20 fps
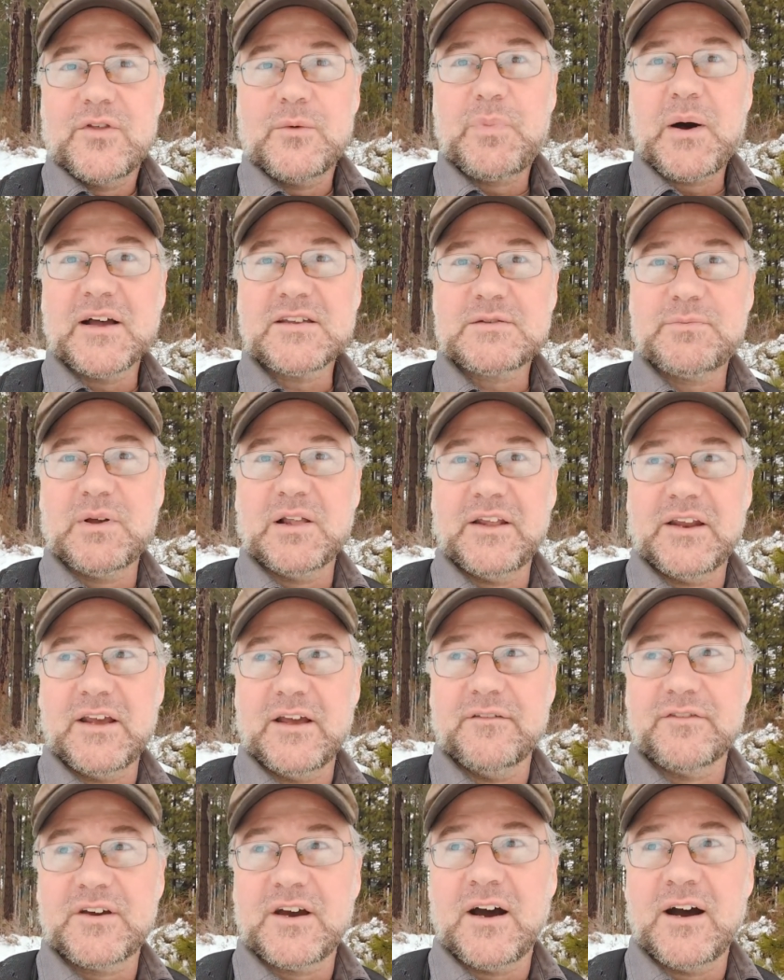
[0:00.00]
the
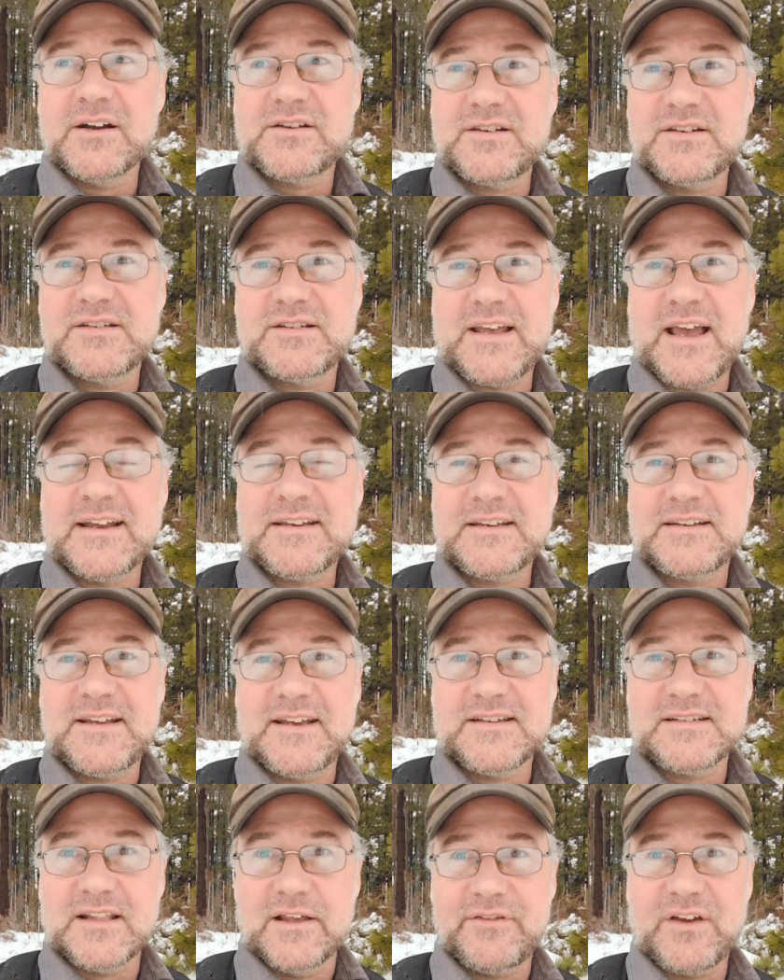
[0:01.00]
possibility of conscious
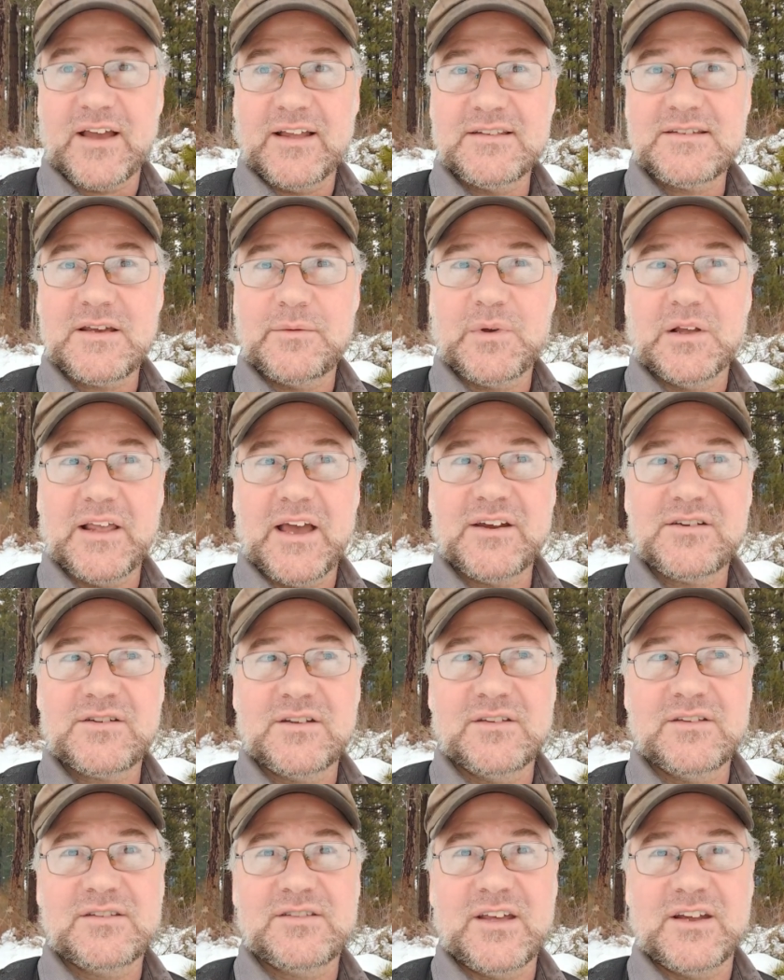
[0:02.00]
entities living in
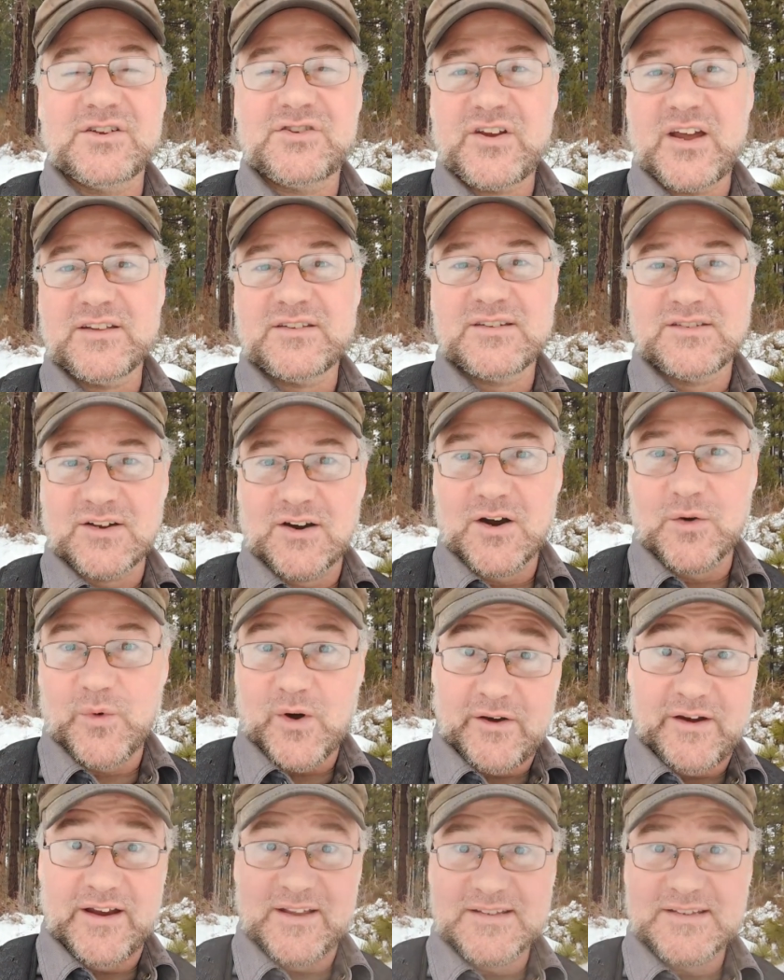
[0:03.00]
simulations, then chances are
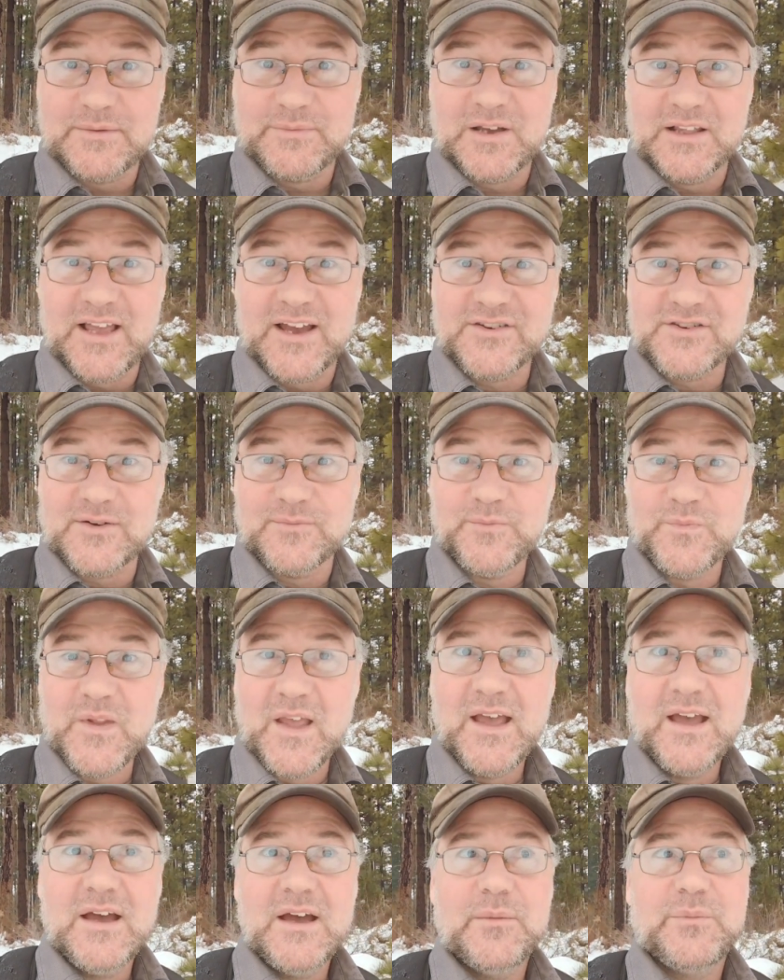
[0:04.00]
we're in a simulation.
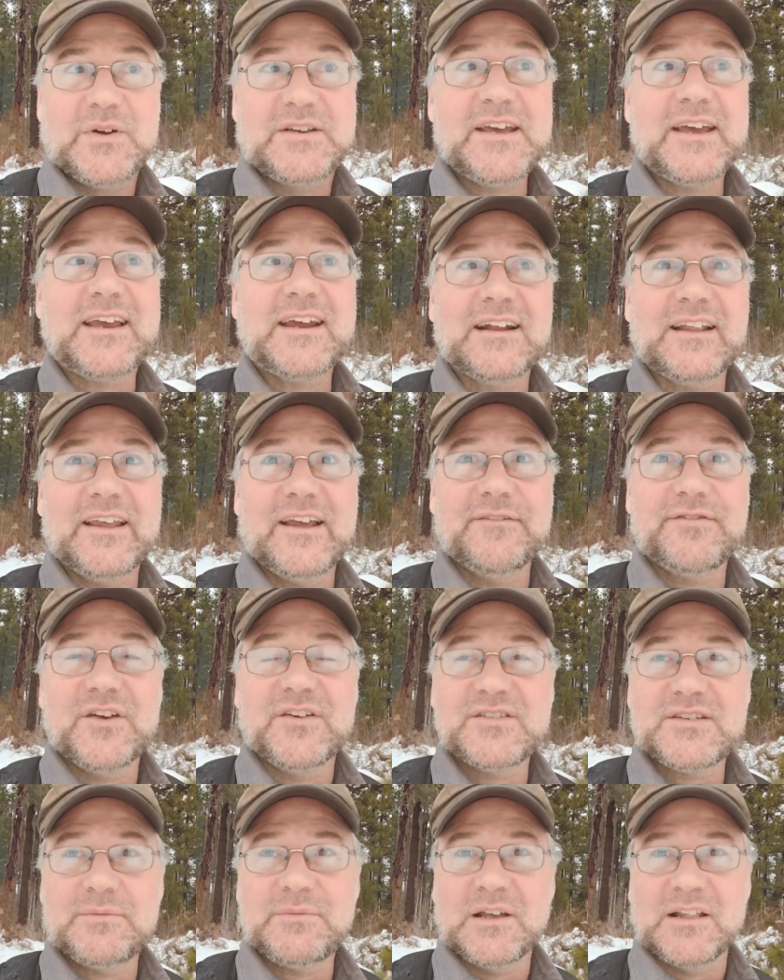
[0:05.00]
Particularly if
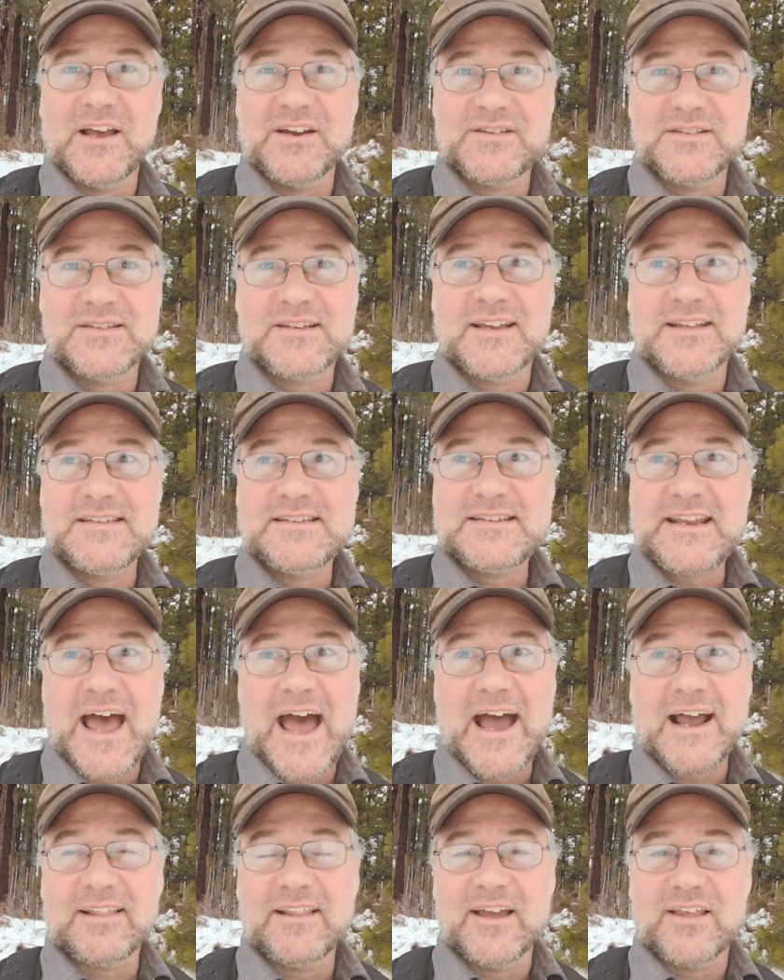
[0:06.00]
those simulations can
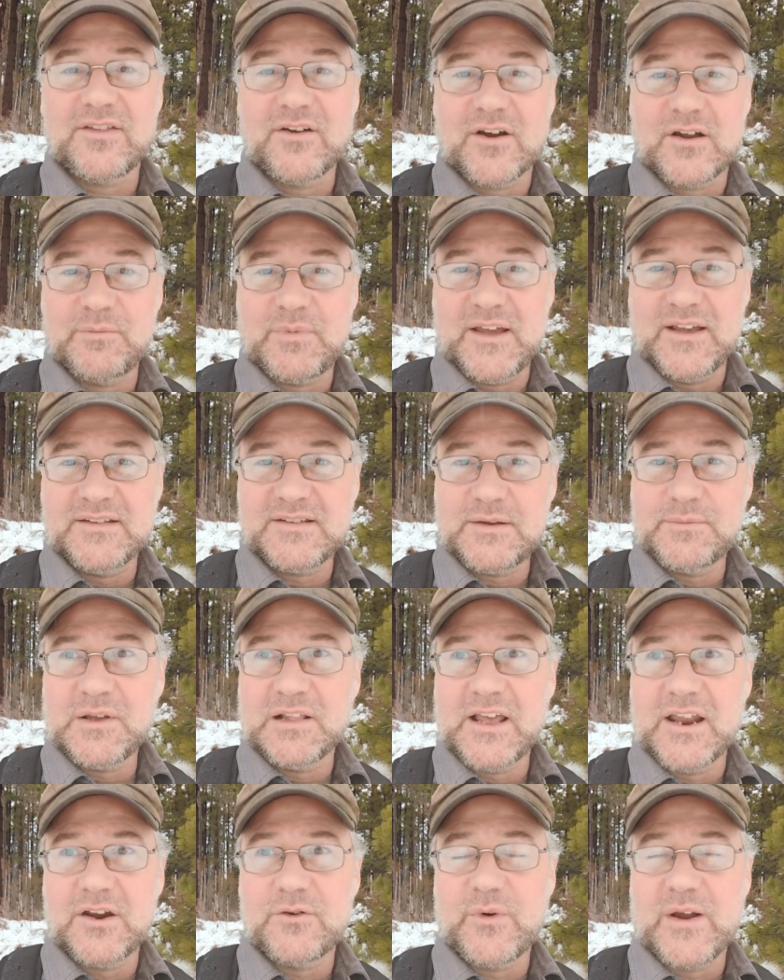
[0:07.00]
stack, like there can be a
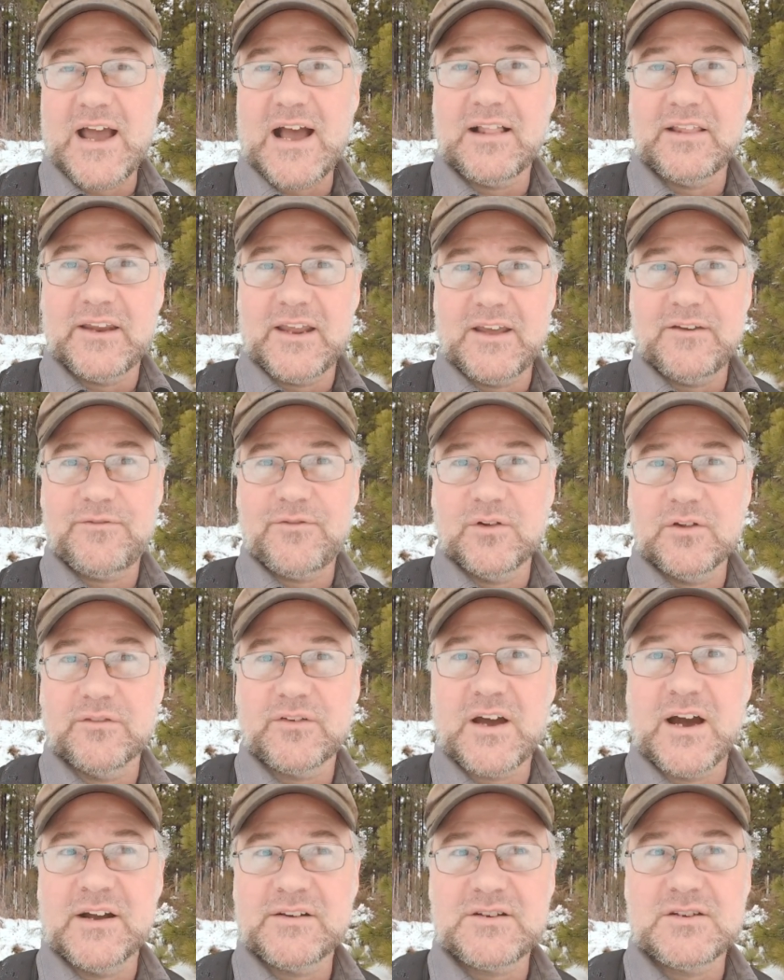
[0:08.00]
simulated reality full
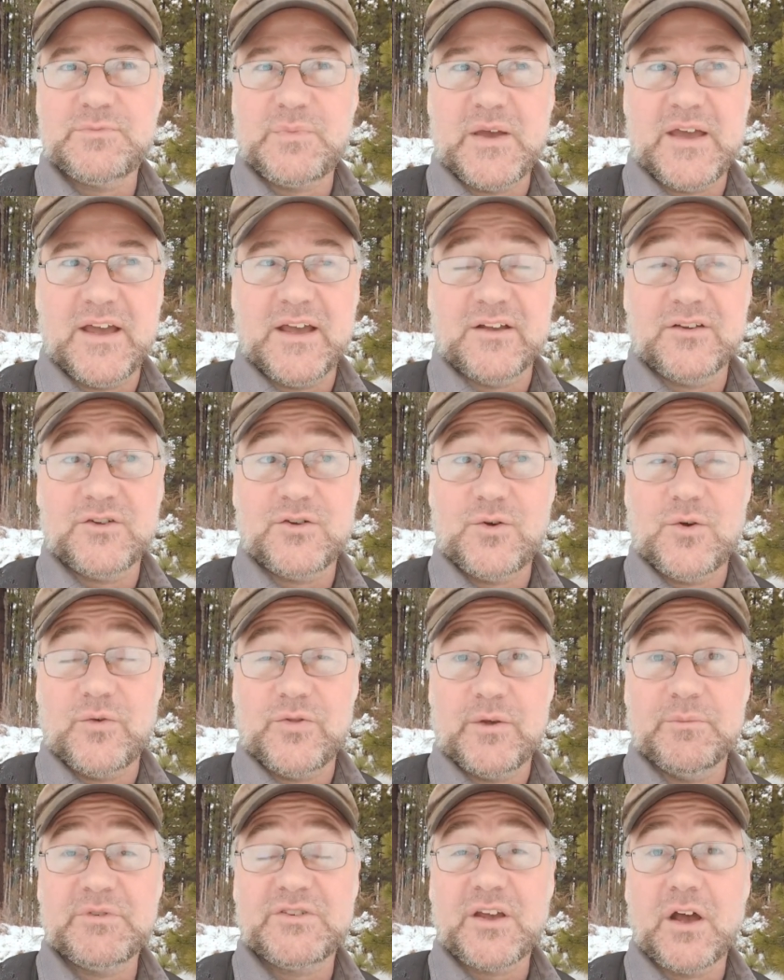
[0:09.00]
of conscious beings
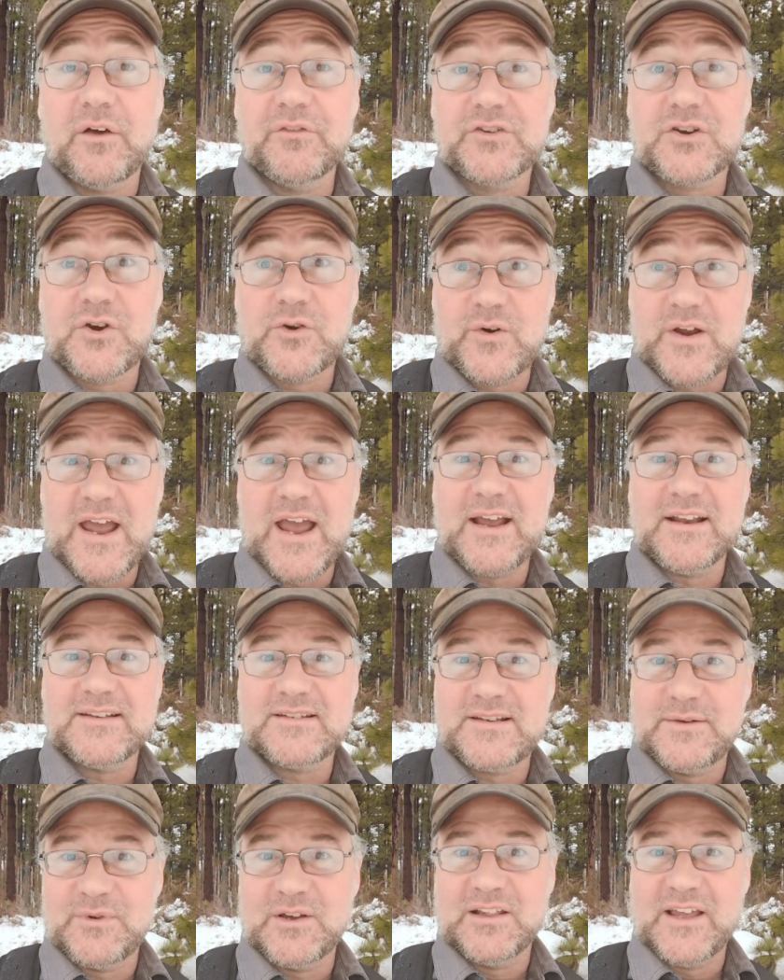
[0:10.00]
who themselves
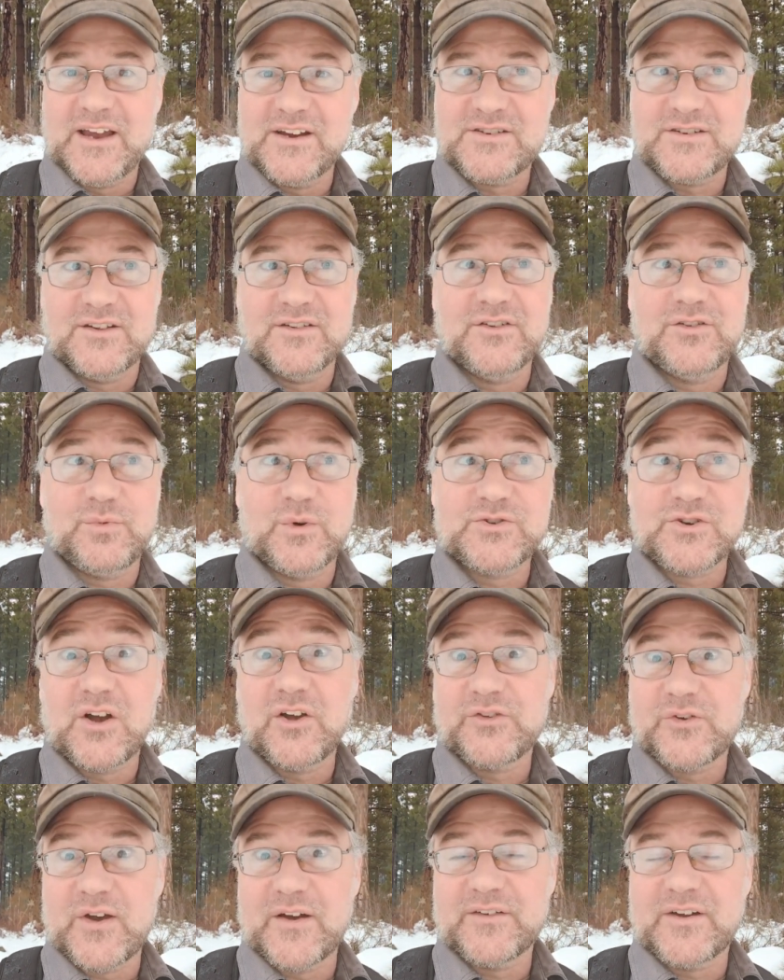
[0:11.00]
create simulations which
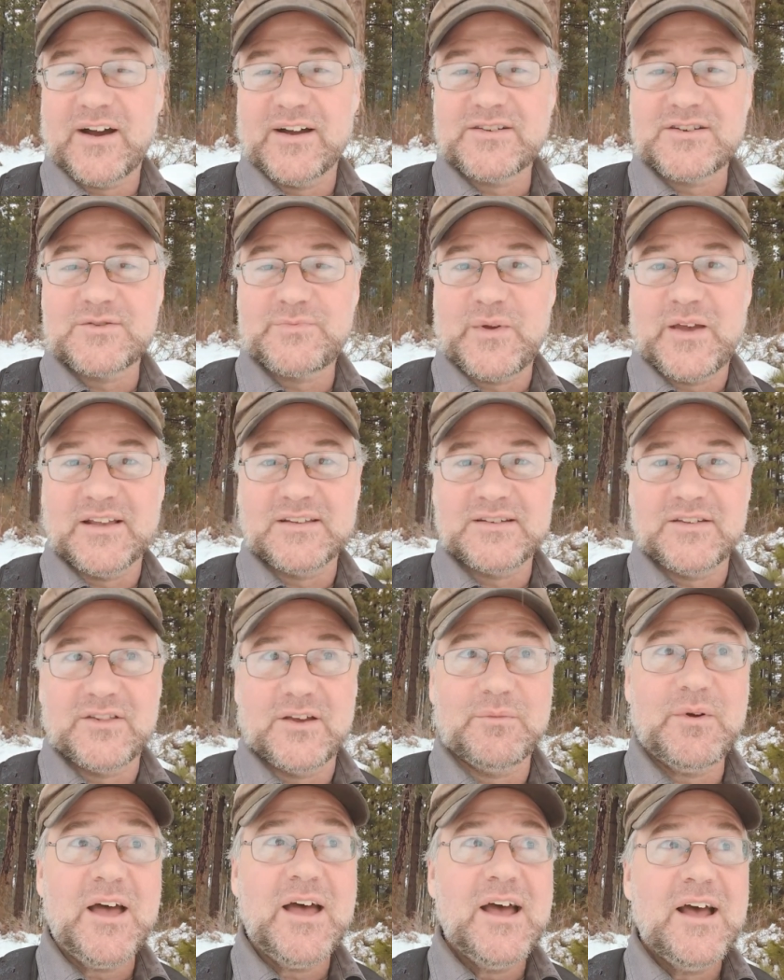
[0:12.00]
also have conscious beings in
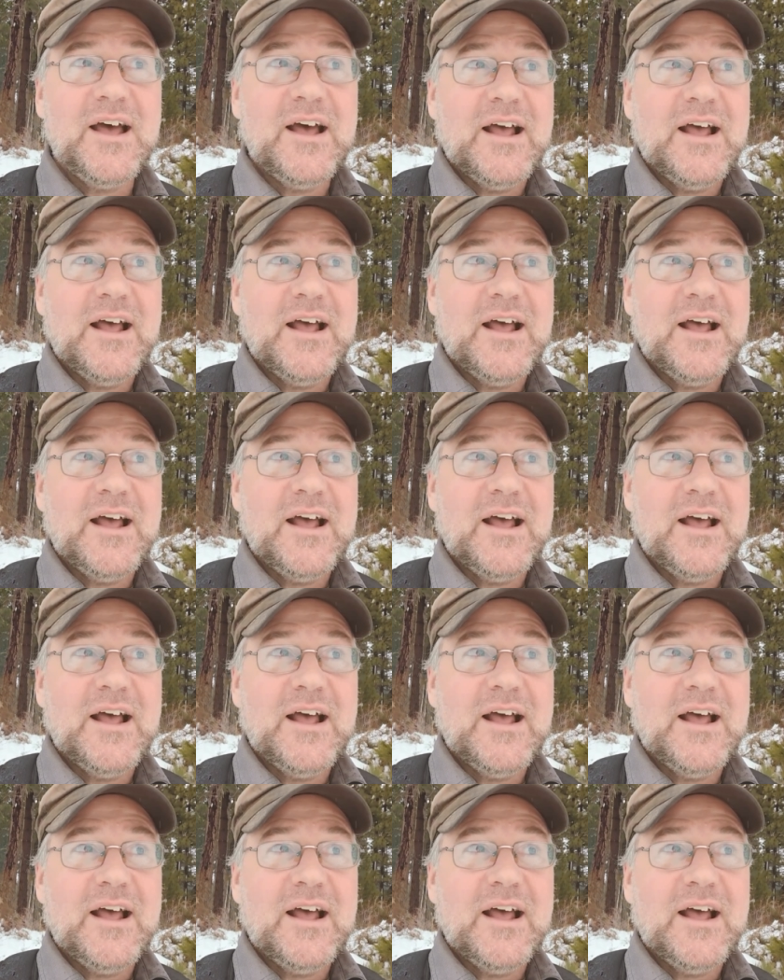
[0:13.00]
them.